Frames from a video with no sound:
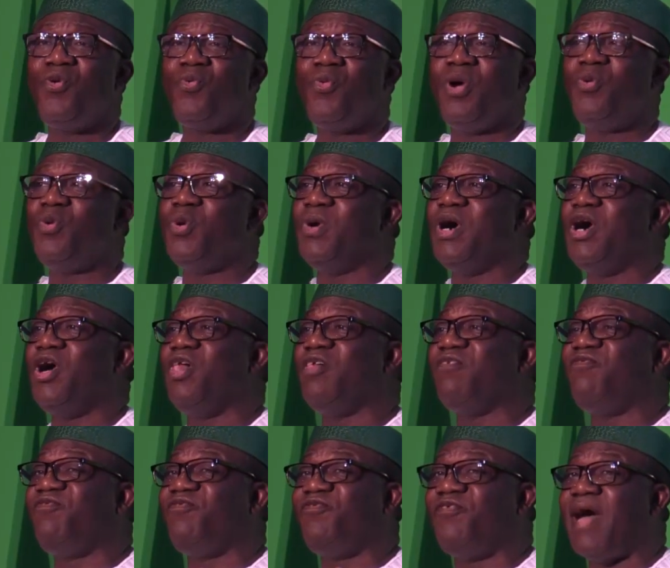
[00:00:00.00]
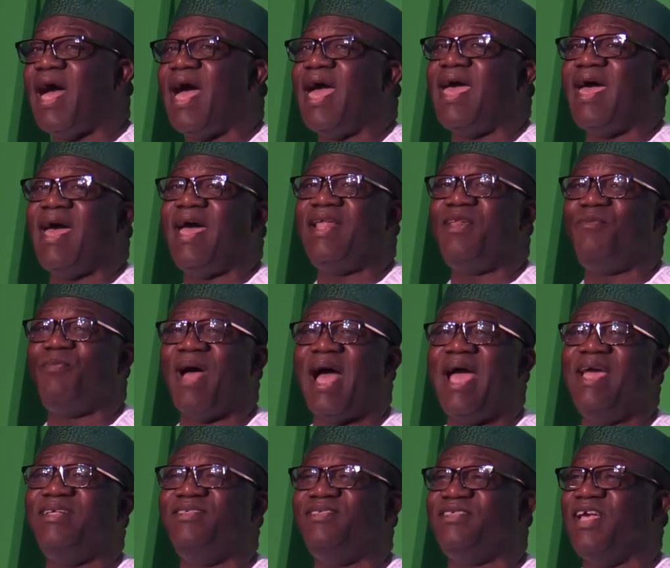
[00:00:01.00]
when we were all fired
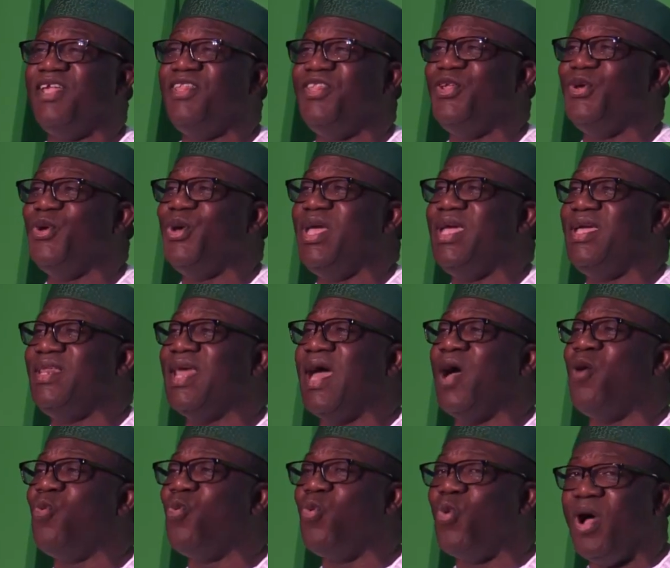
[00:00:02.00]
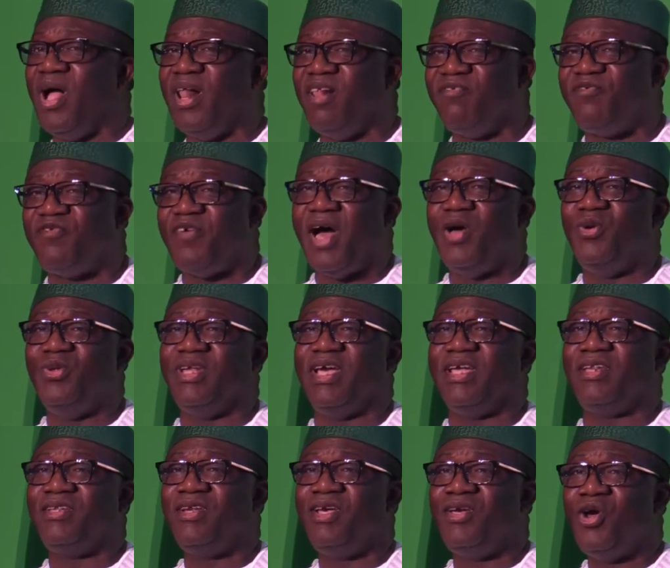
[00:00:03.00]
by genuine and
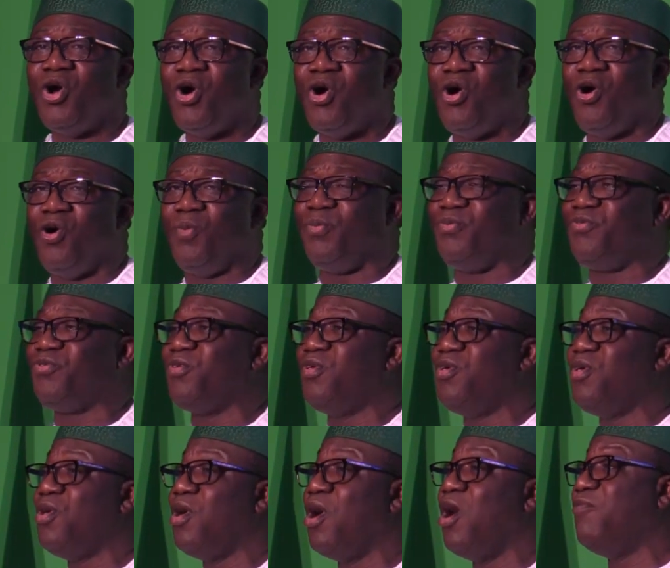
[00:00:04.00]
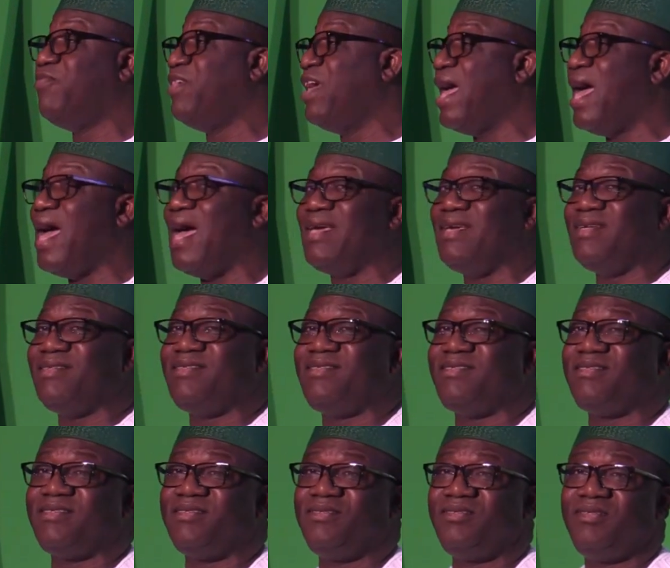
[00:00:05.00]
well-founded hopes of the
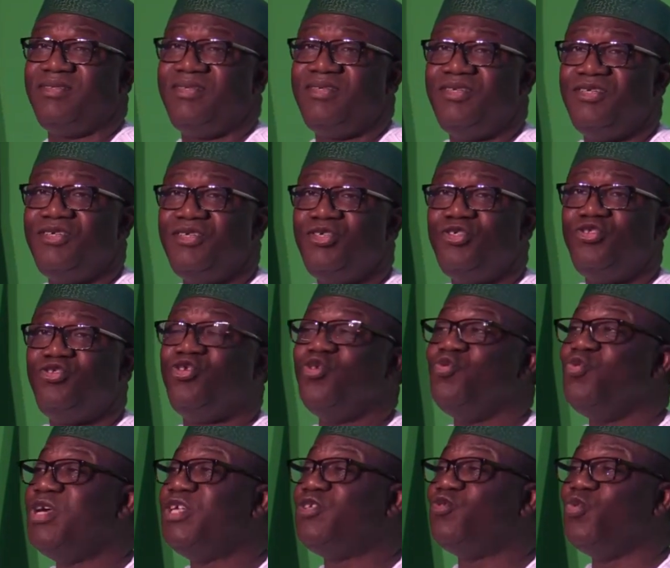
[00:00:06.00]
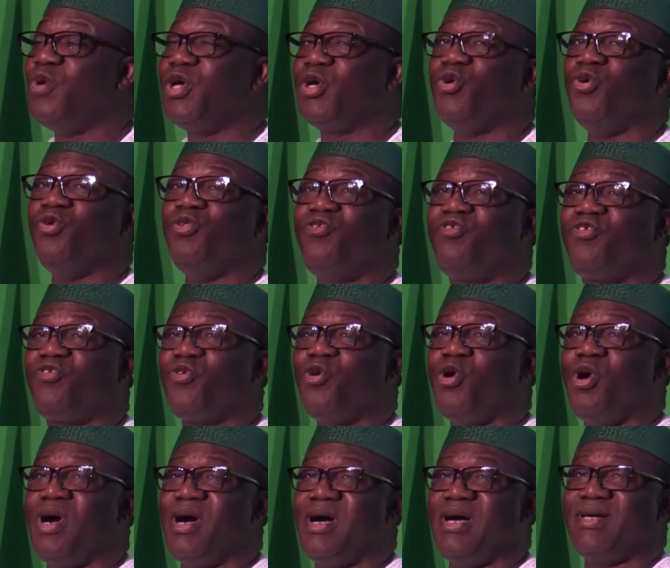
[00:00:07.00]
heights to which we could
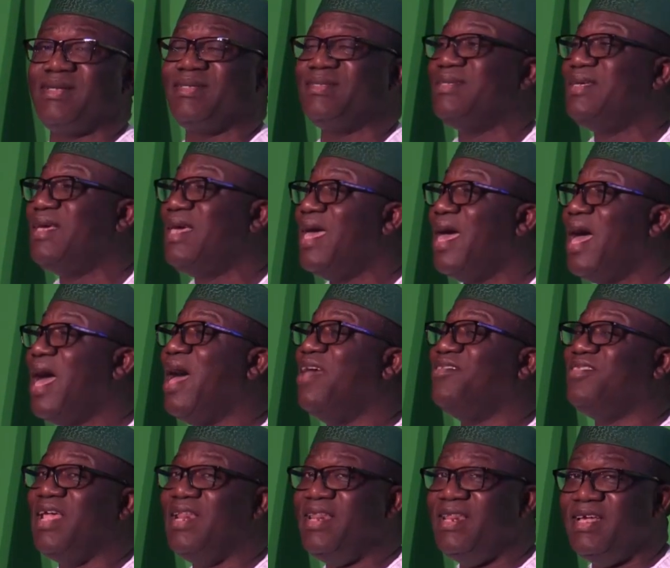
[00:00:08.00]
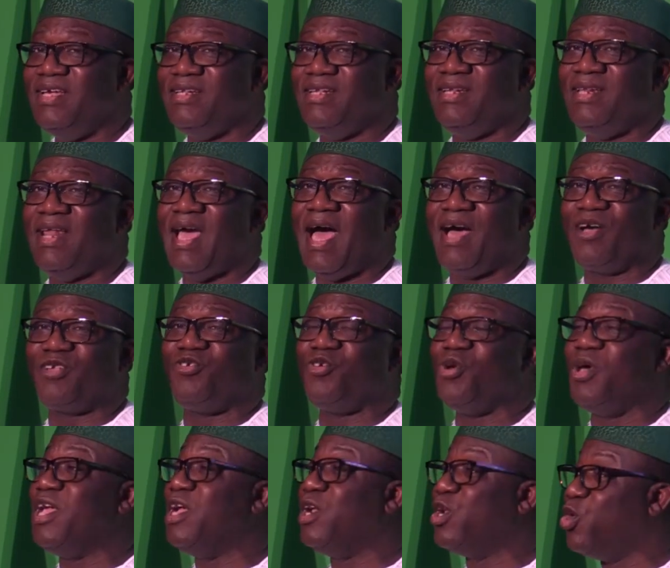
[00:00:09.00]
soar as a leading
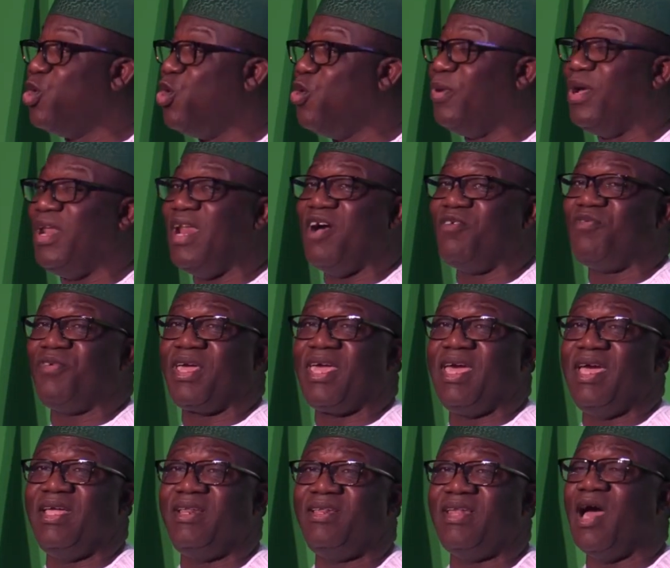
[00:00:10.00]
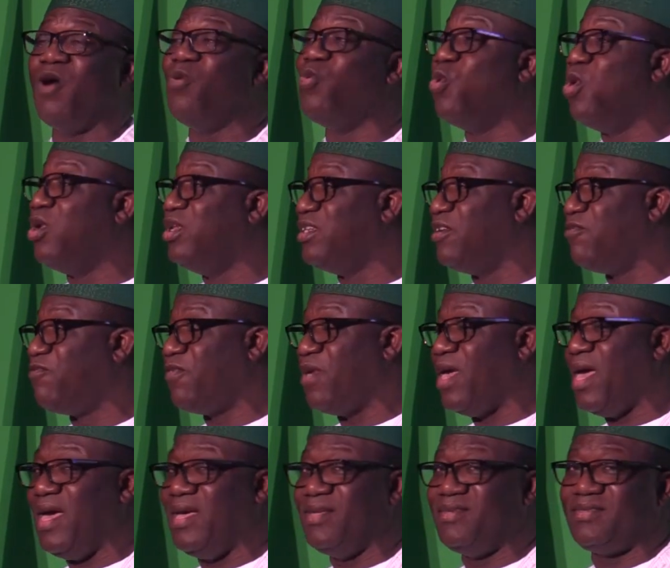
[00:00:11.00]
actor in global African and world
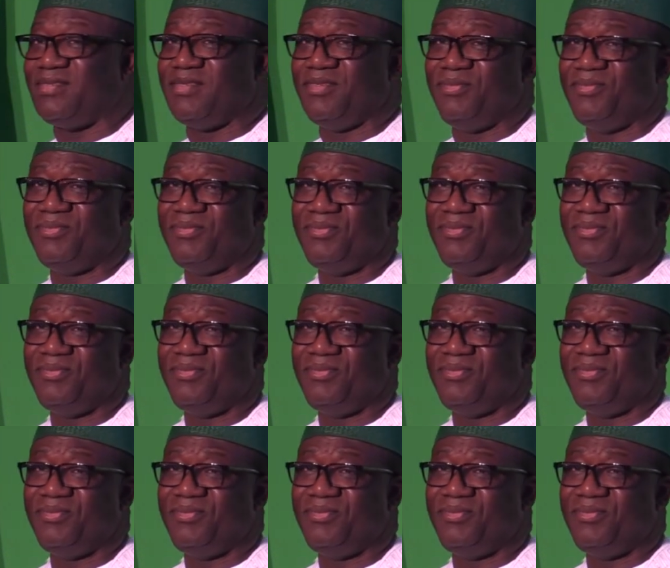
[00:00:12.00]
affairs.